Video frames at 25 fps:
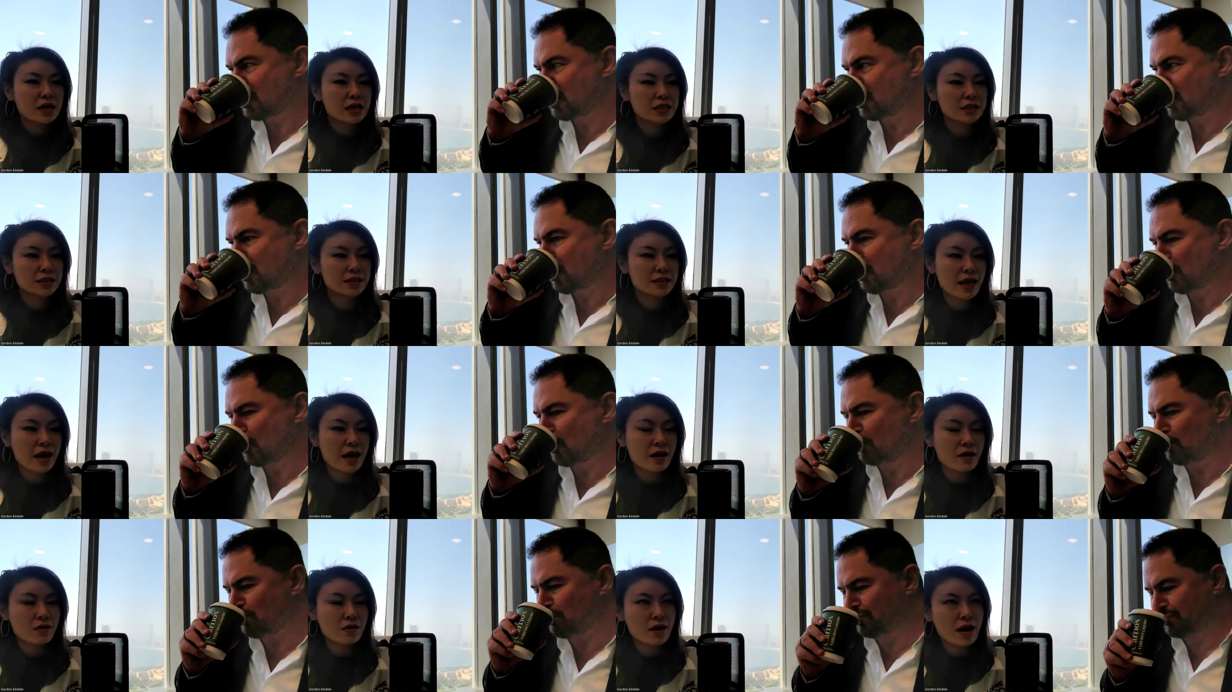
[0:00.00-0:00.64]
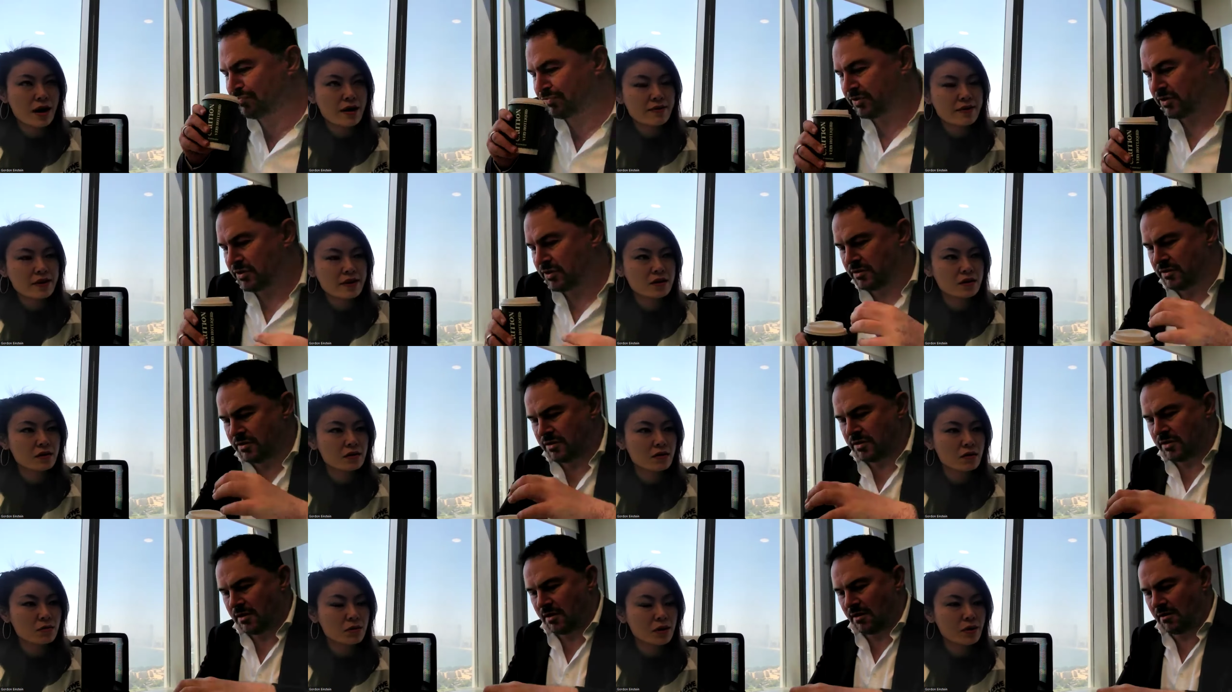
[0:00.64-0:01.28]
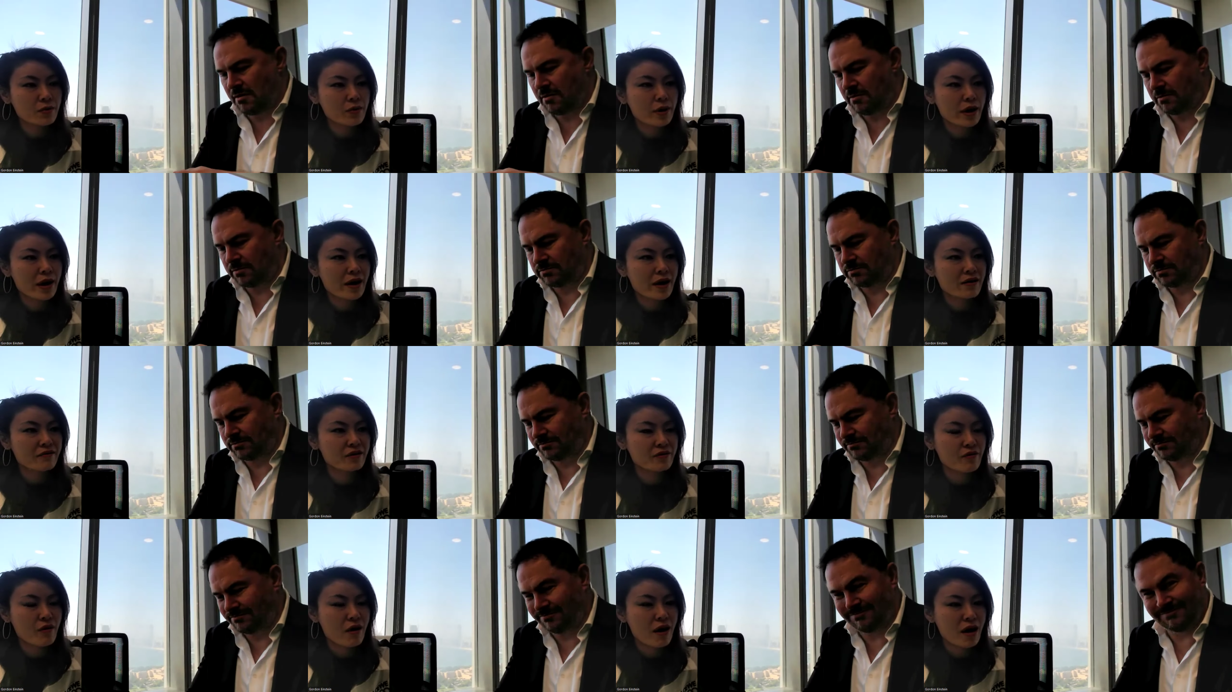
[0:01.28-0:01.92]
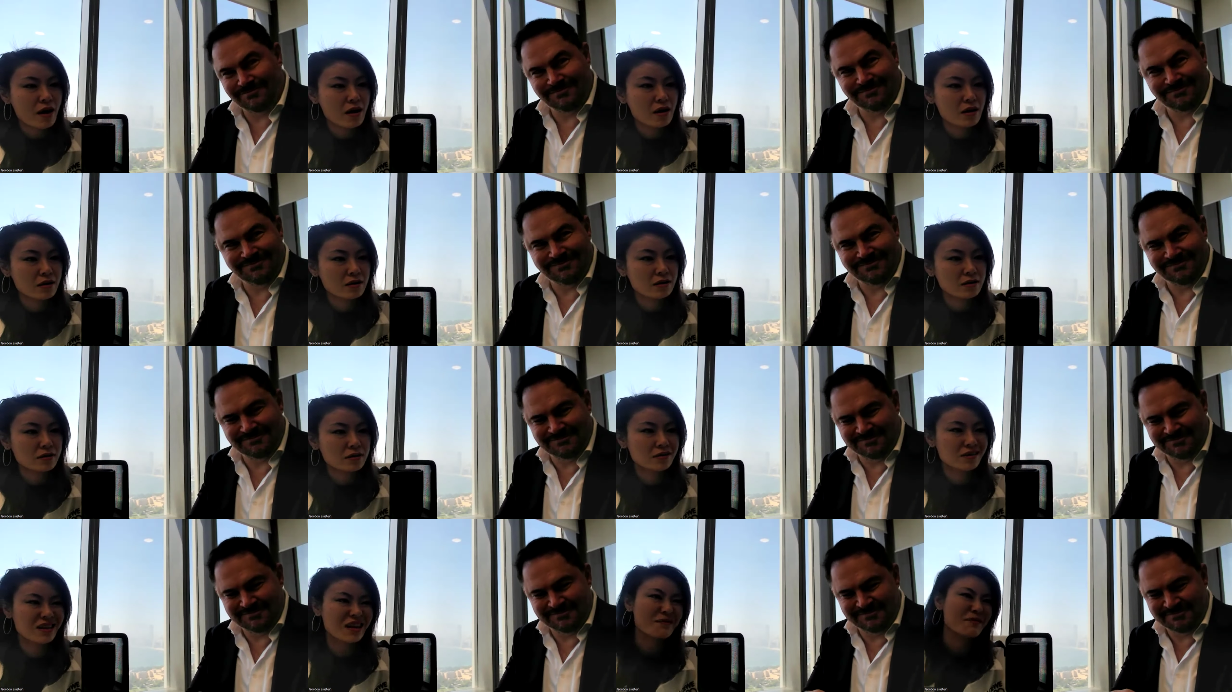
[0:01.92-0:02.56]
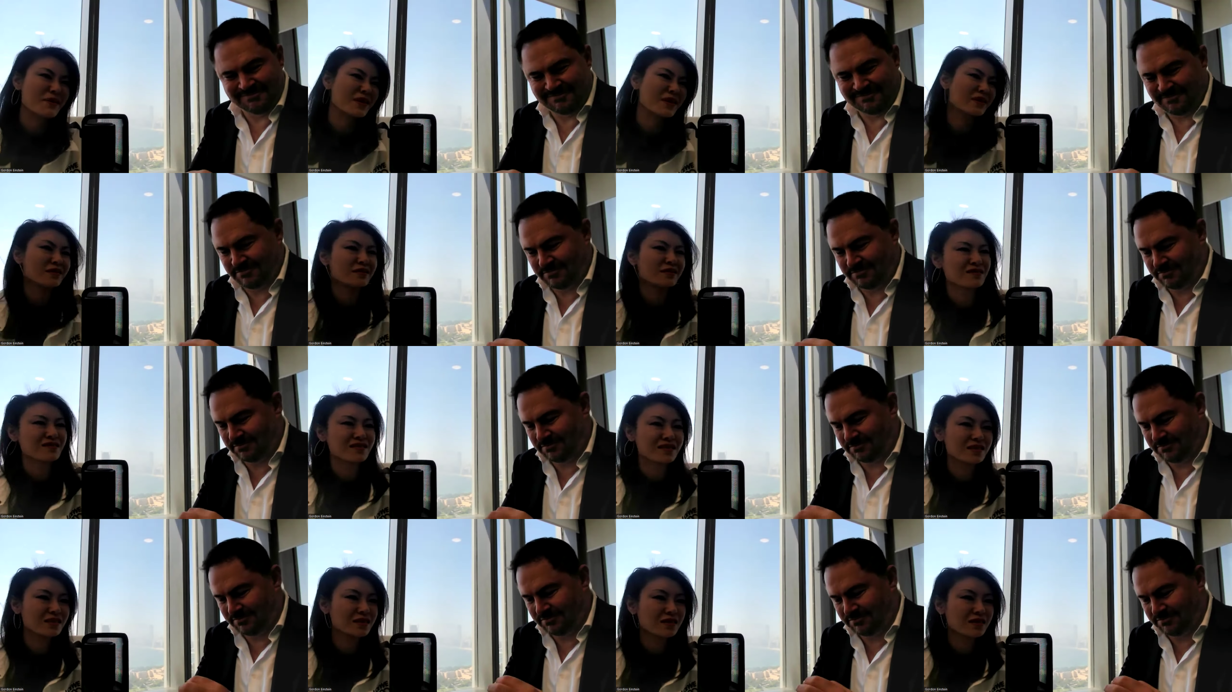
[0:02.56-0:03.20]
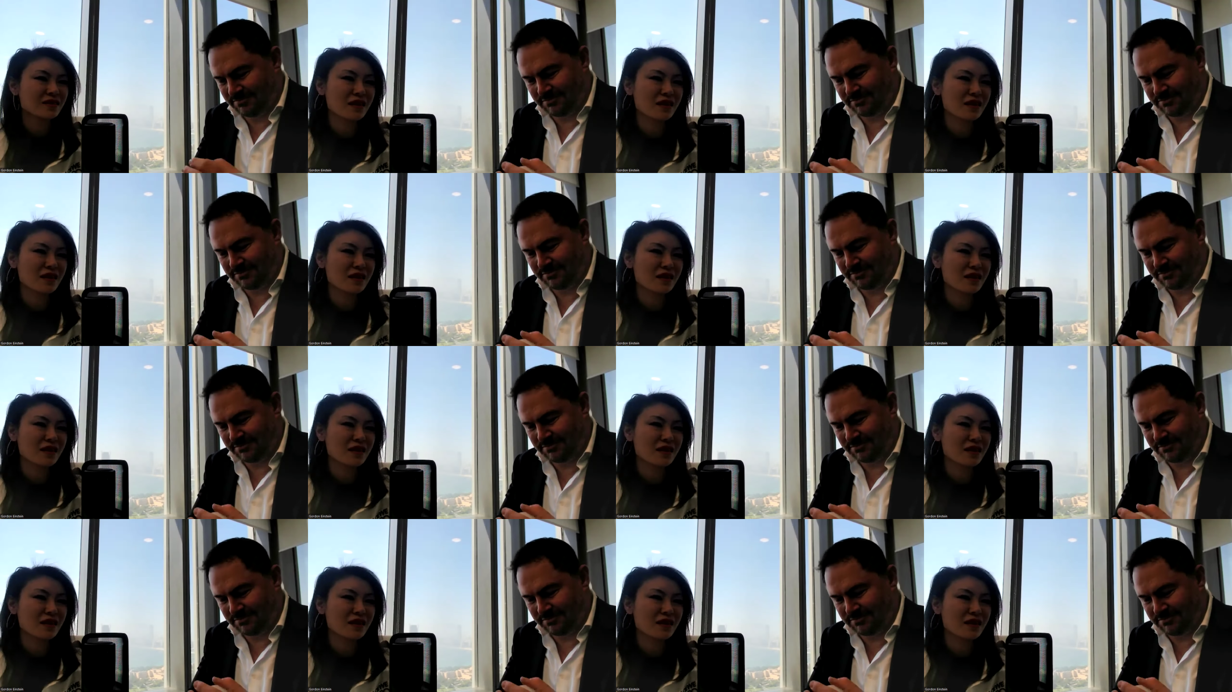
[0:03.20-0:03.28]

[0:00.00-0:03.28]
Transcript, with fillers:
Speaker 1: because now I think globally we have around, I mean